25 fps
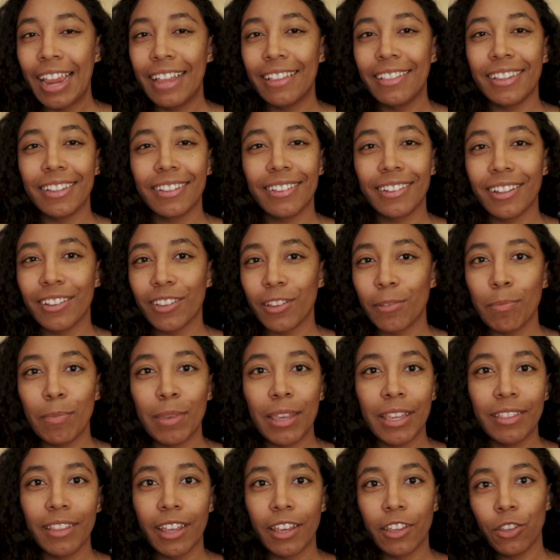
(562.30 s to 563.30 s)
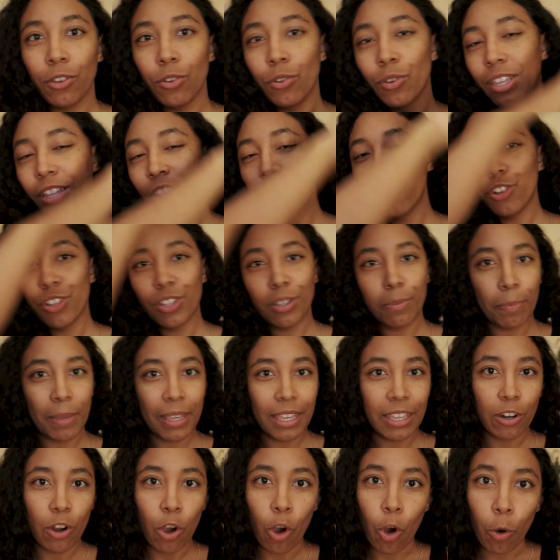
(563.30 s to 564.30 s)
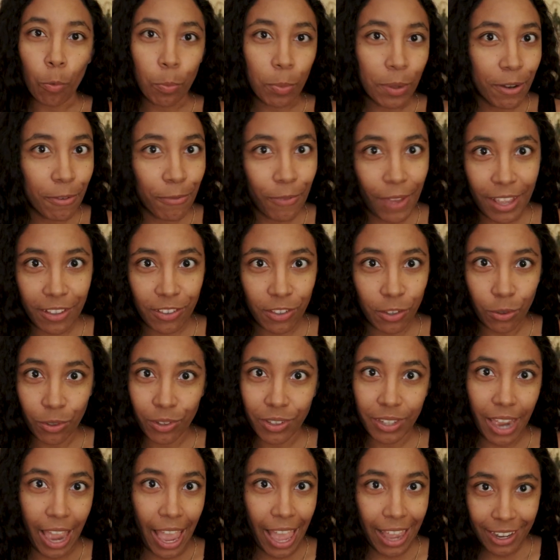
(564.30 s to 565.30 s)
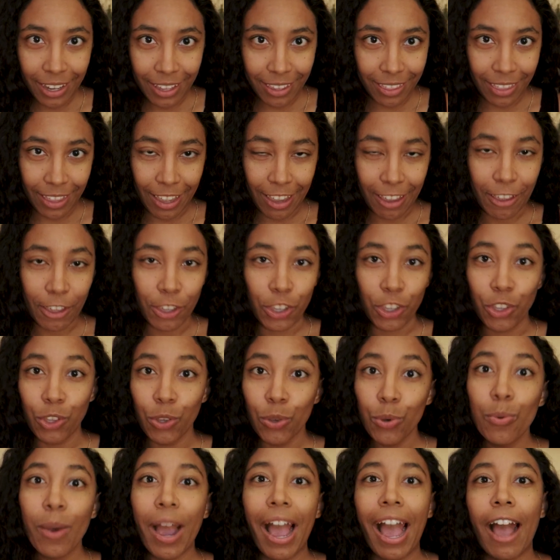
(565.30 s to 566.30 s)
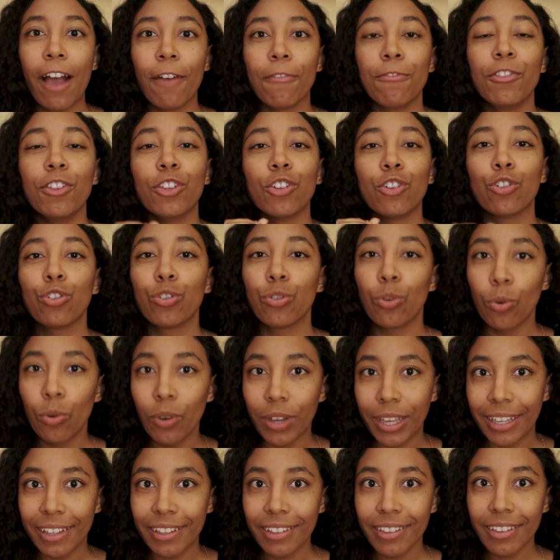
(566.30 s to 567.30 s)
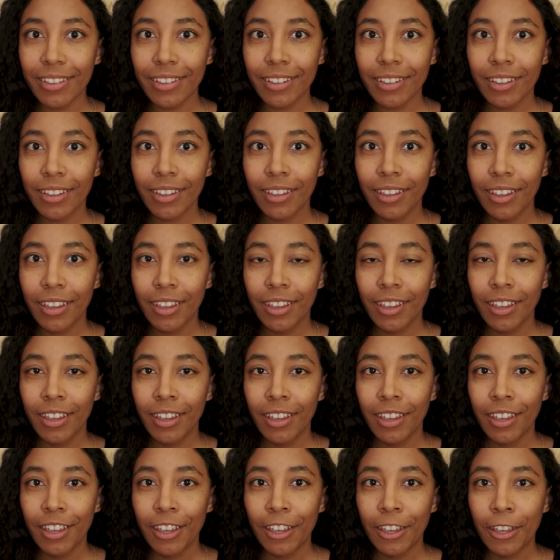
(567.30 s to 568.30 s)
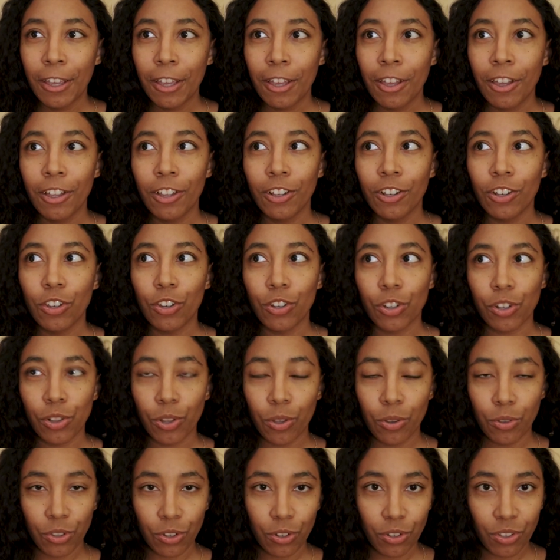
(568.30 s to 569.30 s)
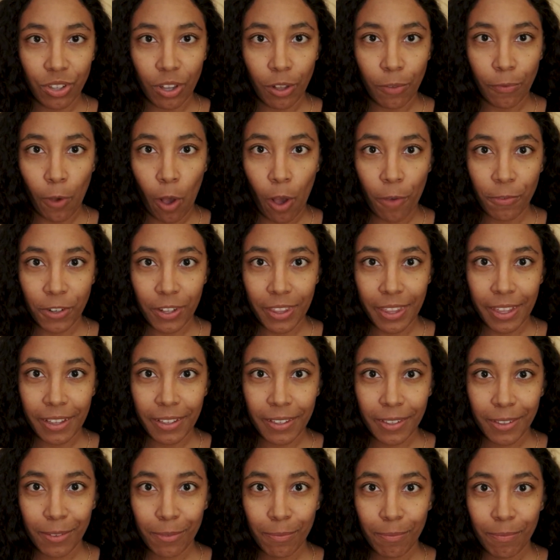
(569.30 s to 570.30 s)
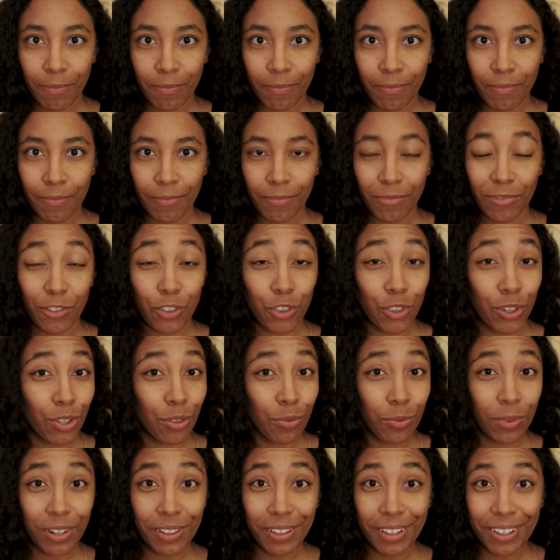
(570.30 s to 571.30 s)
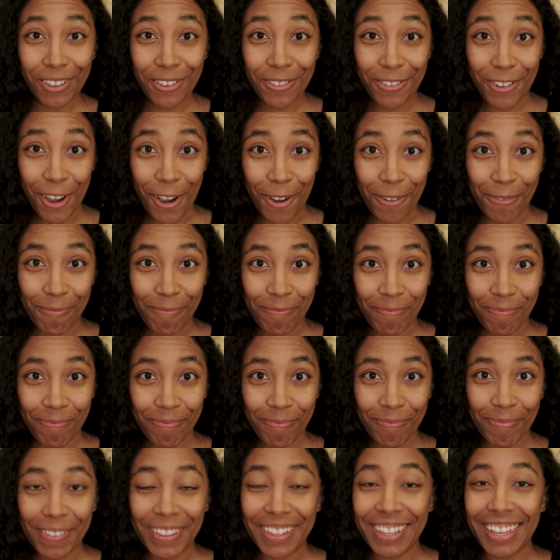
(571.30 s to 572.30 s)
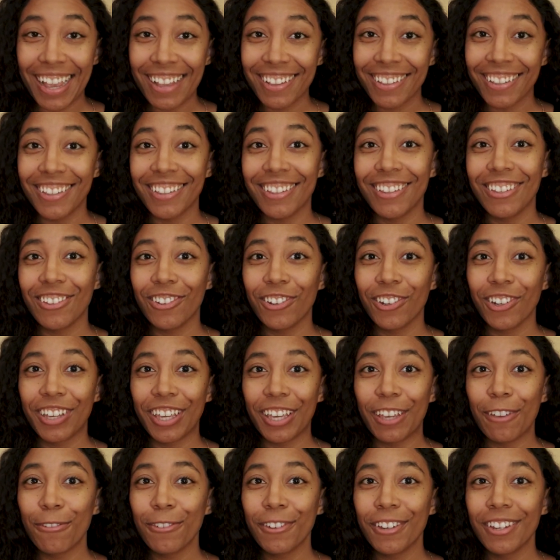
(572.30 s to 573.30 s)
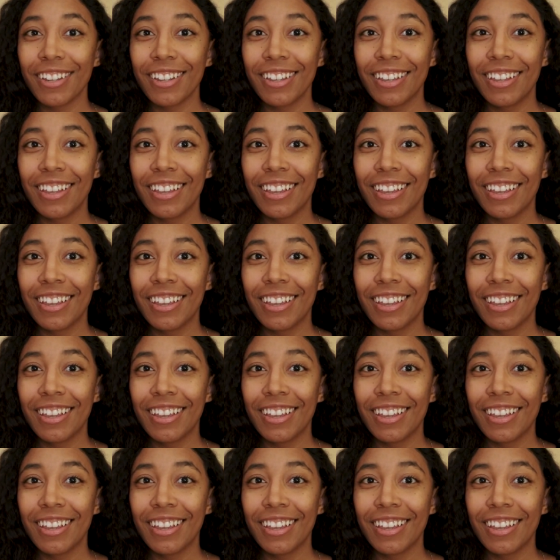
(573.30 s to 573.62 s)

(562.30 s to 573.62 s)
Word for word: And this doesn't mean that you can just be an open vessel to anything. You have the choice to close yourself off to this. Just want to let you know yes, this is your gift.